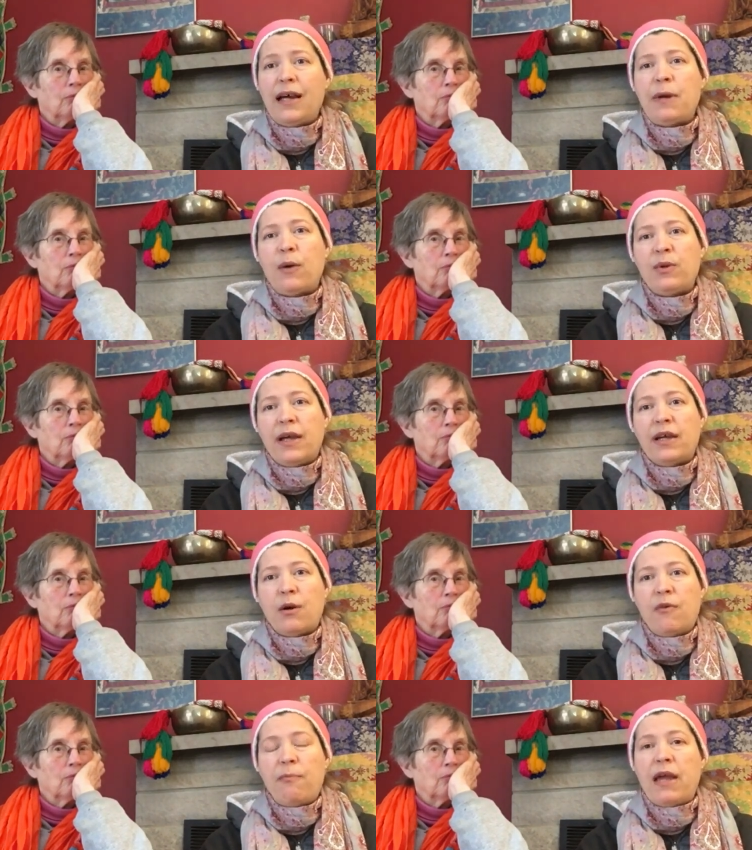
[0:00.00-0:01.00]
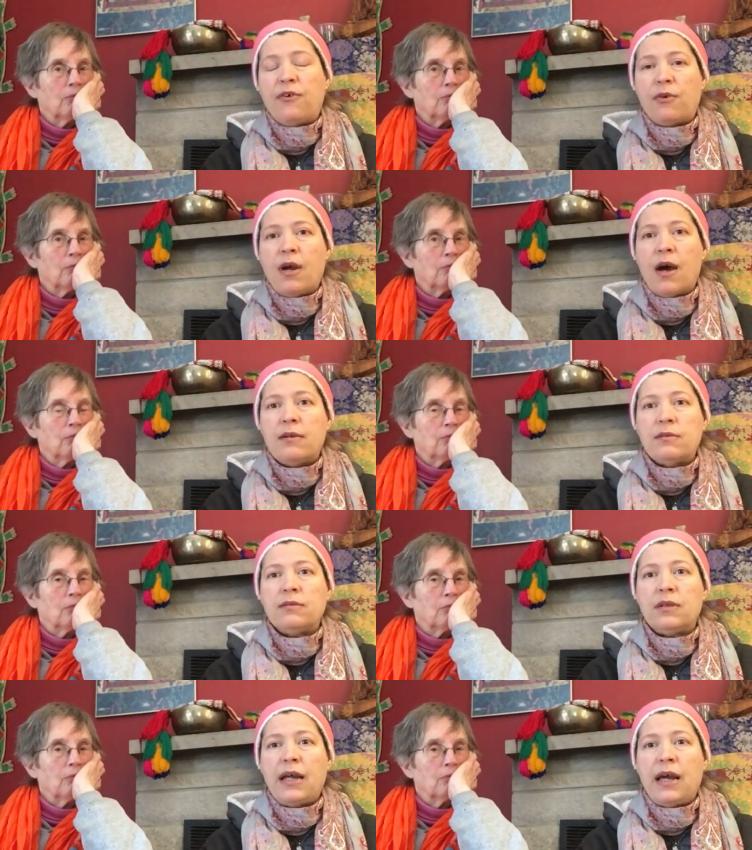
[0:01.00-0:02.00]
Speaker 1: how about we let go of Patreon
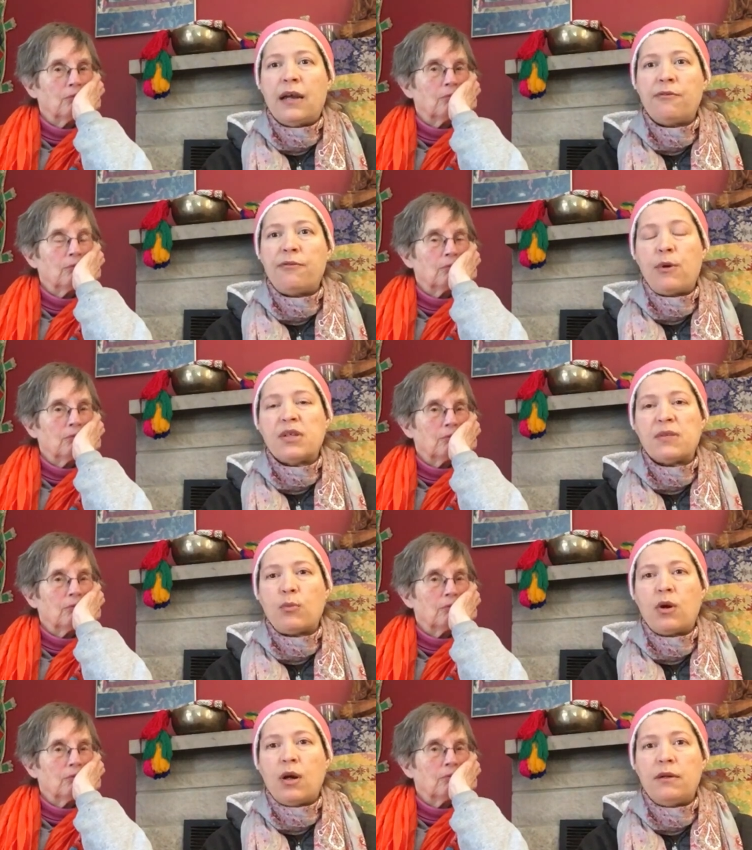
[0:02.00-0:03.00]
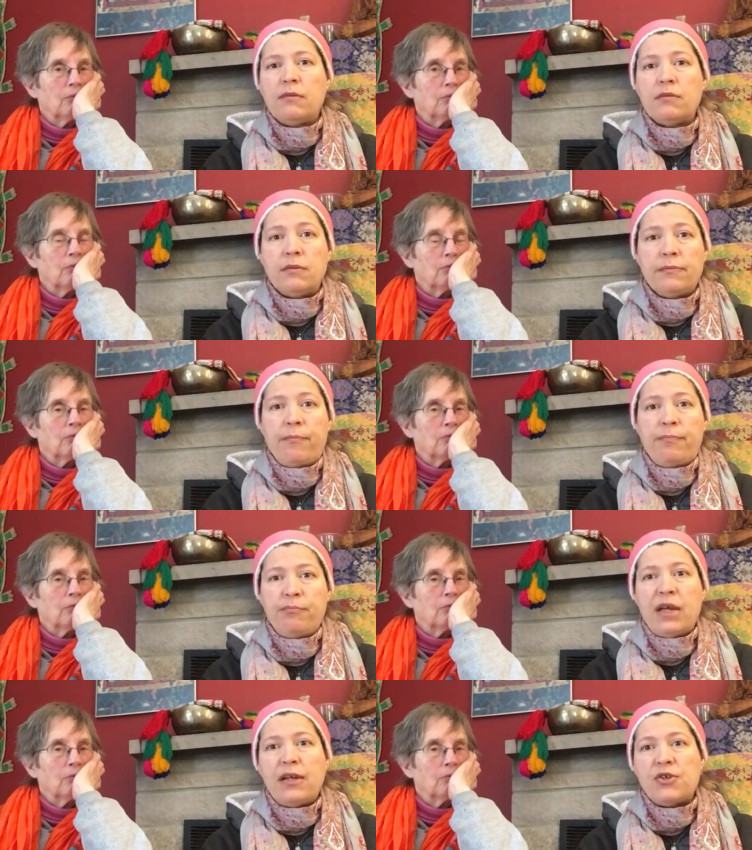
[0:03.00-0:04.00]
and focus more on
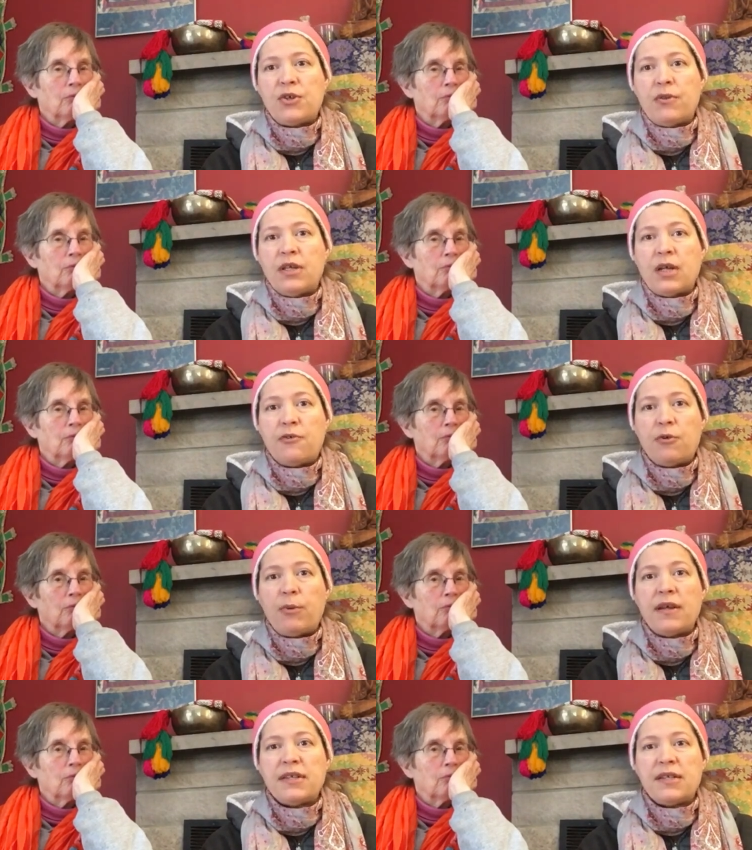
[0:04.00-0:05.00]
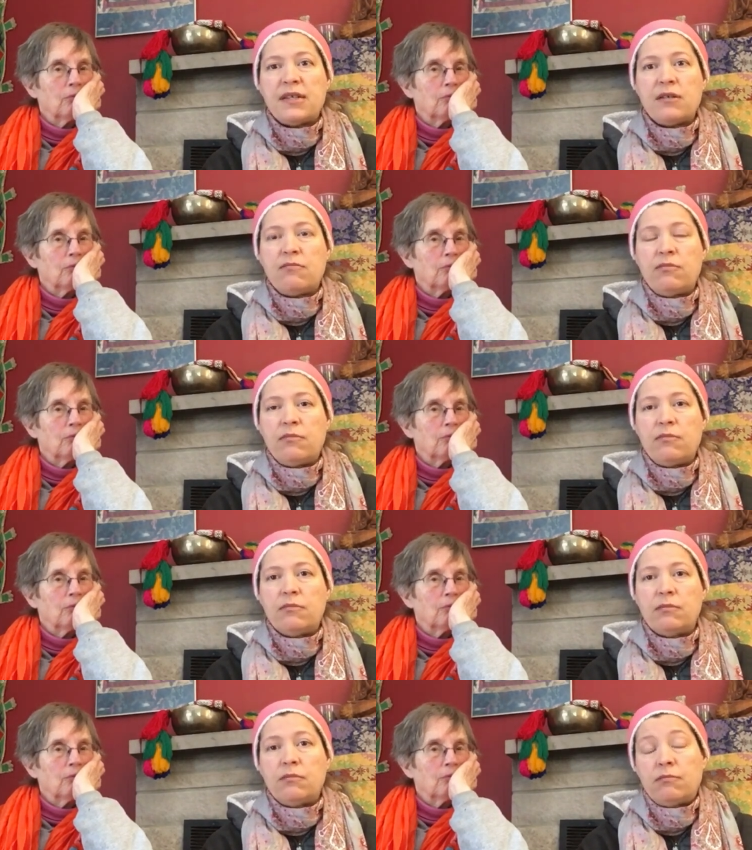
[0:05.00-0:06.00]
making sure that Tendre Press is,
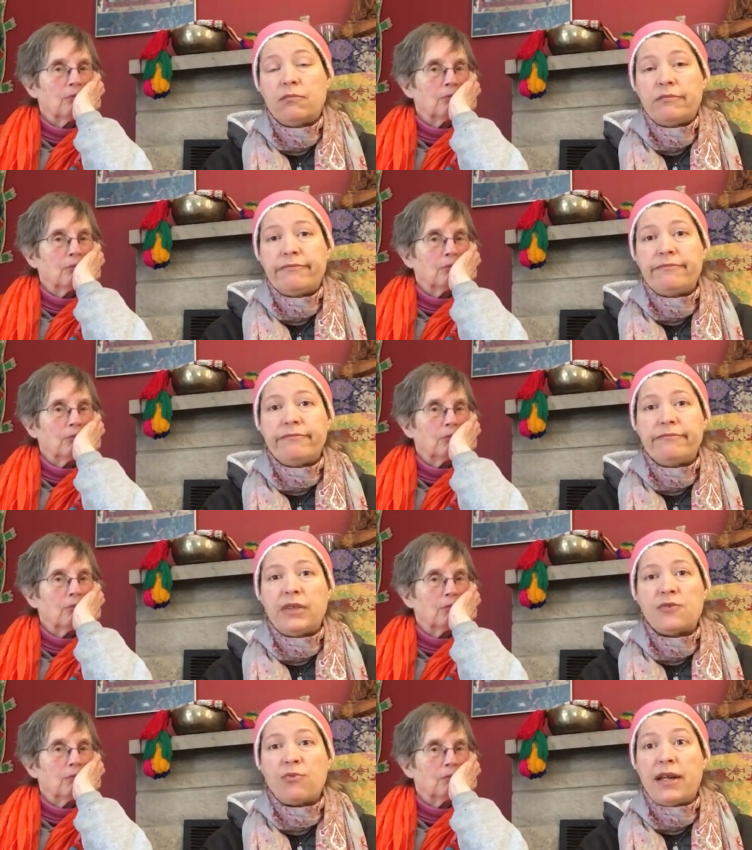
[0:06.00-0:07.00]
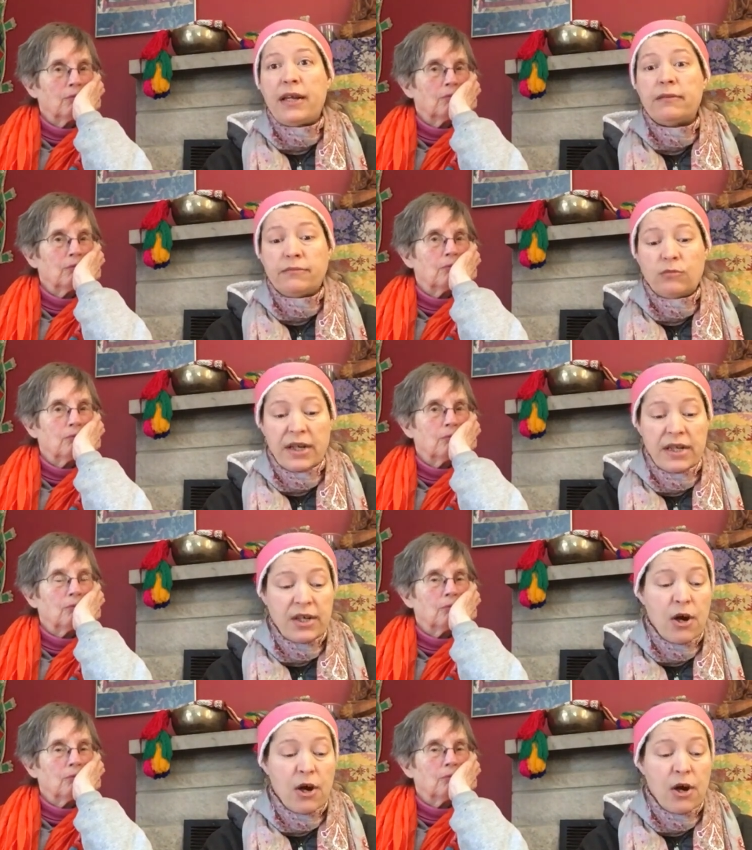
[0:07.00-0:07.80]
is ready, ready